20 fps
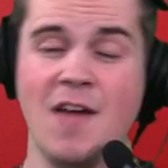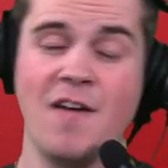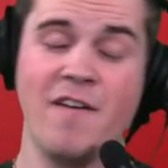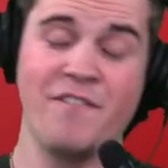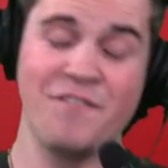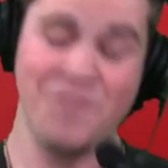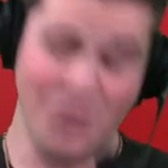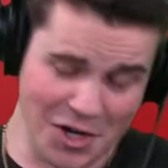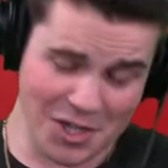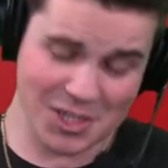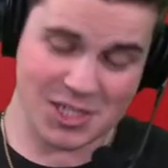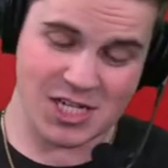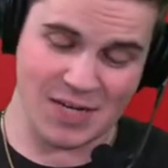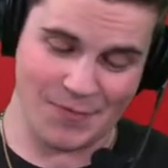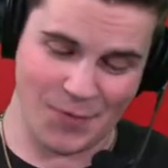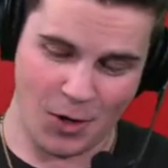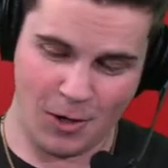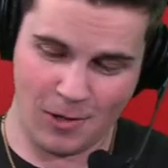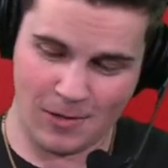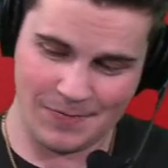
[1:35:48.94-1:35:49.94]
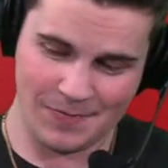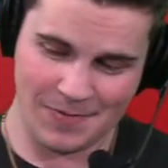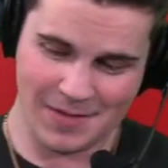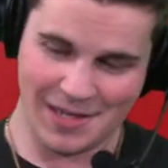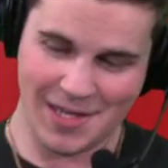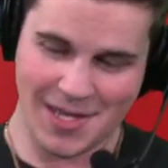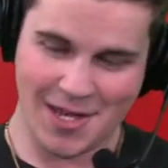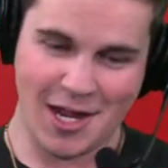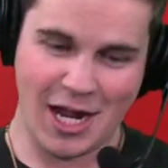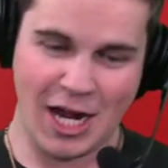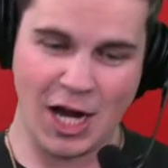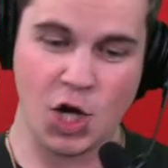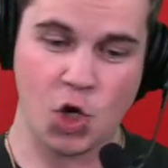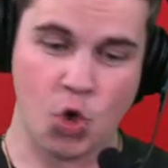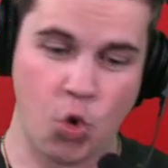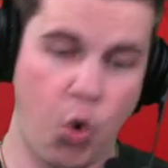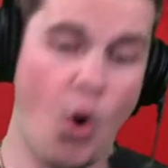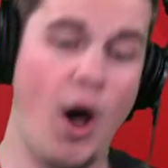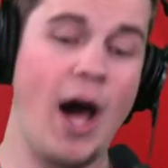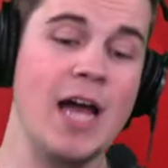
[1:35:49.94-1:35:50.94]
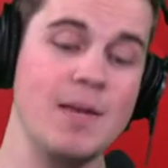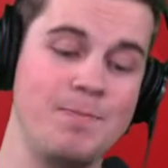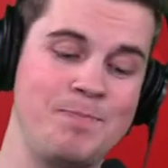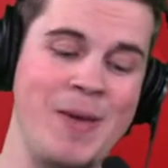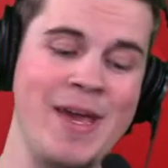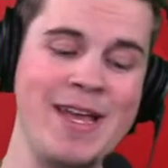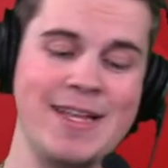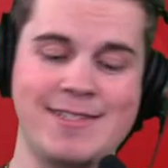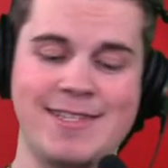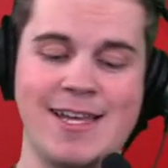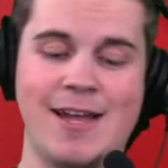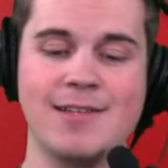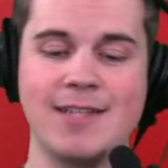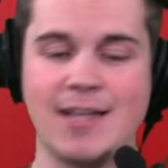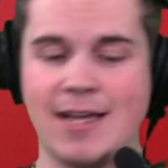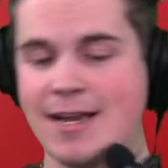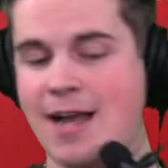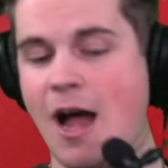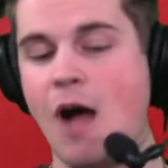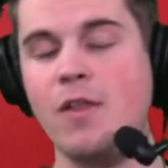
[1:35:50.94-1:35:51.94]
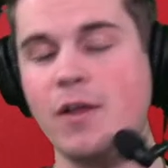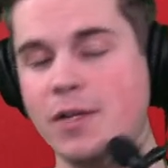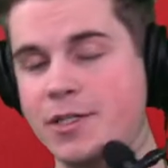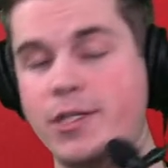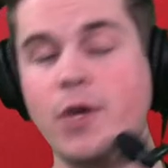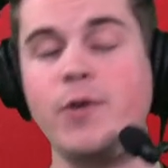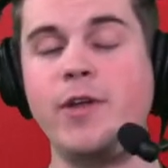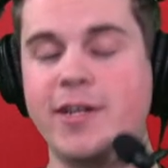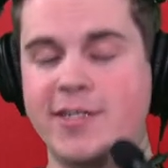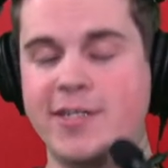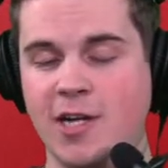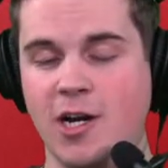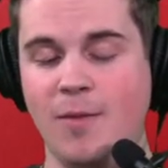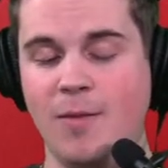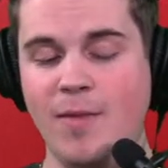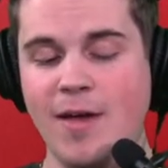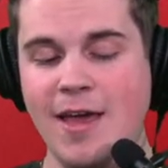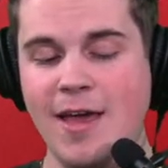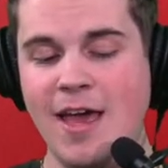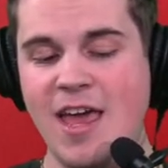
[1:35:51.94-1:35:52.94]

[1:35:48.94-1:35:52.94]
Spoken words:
First of all, quad beat sounds like a Call of Duty term.